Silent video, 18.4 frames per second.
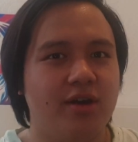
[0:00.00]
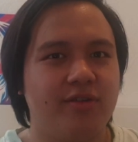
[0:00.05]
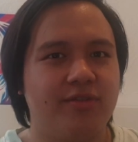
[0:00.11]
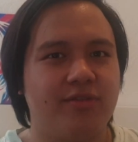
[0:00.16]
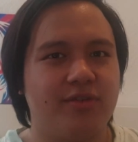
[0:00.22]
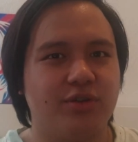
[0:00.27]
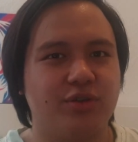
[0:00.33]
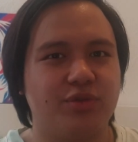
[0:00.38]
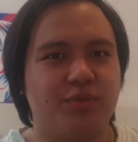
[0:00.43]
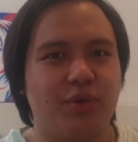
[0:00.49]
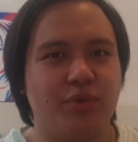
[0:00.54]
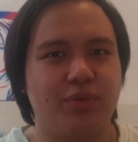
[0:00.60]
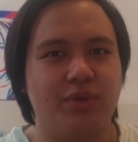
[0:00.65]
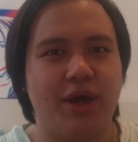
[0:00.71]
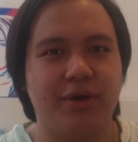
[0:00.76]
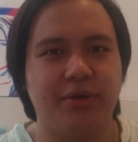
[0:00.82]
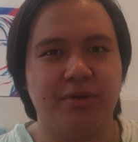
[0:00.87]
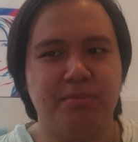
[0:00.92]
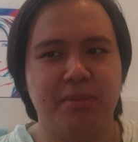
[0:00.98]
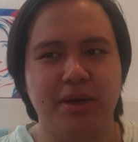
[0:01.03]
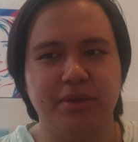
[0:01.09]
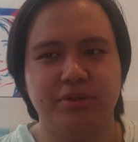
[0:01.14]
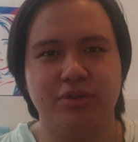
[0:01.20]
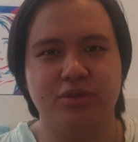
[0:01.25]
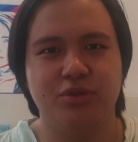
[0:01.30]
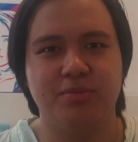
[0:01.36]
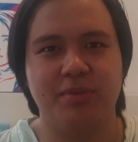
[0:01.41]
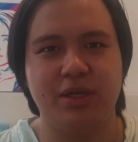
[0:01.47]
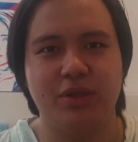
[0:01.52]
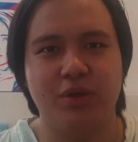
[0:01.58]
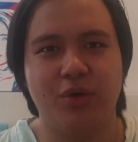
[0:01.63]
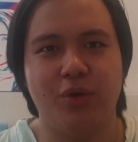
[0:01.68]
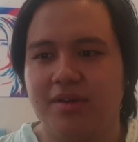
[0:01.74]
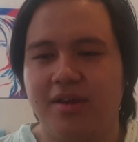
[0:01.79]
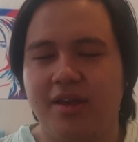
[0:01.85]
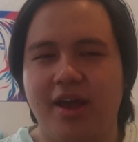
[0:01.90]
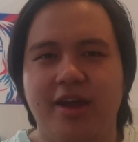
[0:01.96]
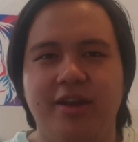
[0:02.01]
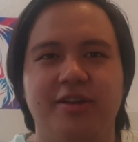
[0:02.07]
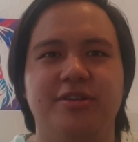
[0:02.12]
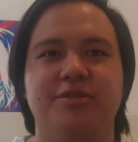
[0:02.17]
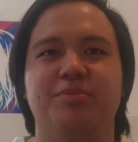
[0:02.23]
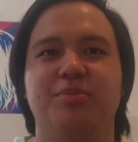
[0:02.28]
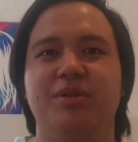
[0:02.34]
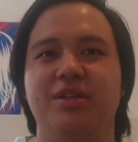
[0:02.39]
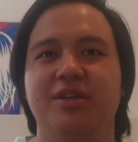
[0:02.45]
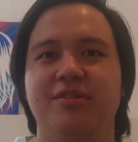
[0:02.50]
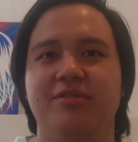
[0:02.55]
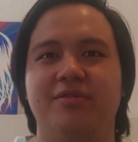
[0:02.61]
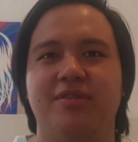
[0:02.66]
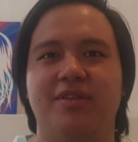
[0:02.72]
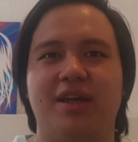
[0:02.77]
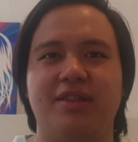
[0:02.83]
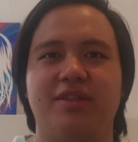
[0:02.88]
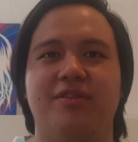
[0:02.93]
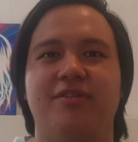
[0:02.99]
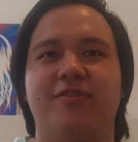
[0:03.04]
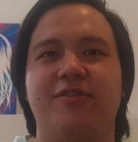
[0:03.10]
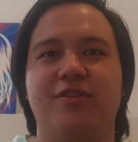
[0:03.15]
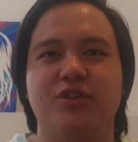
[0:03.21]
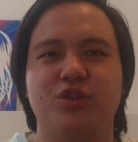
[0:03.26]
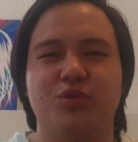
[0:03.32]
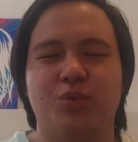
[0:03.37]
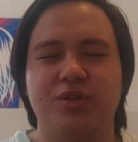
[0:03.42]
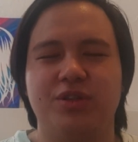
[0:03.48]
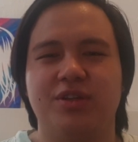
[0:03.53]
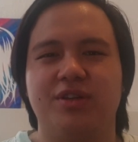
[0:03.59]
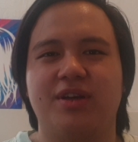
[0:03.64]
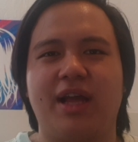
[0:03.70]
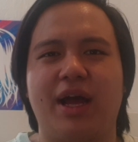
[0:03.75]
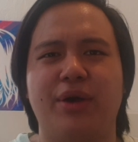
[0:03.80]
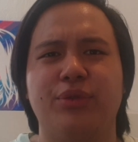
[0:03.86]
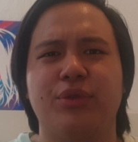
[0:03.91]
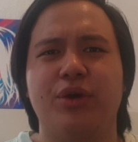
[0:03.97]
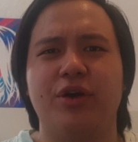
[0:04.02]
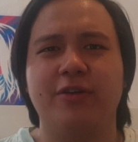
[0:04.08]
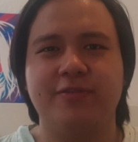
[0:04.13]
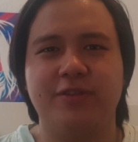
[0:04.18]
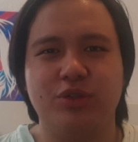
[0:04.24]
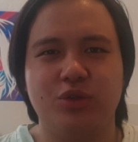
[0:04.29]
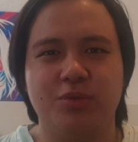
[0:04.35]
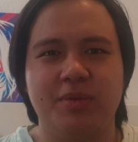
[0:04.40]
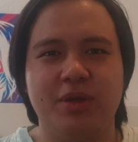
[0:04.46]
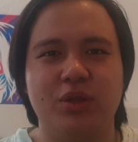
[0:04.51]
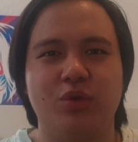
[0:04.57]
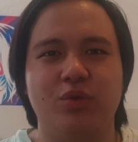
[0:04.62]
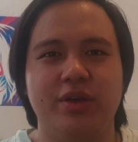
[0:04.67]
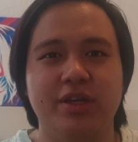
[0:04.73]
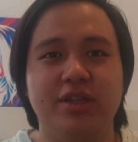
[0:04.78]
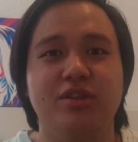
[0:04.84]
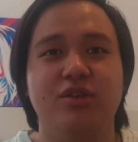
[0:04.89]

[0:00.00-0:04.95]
first wrote down about the tomato, and it is believed that the first written account of the tomato in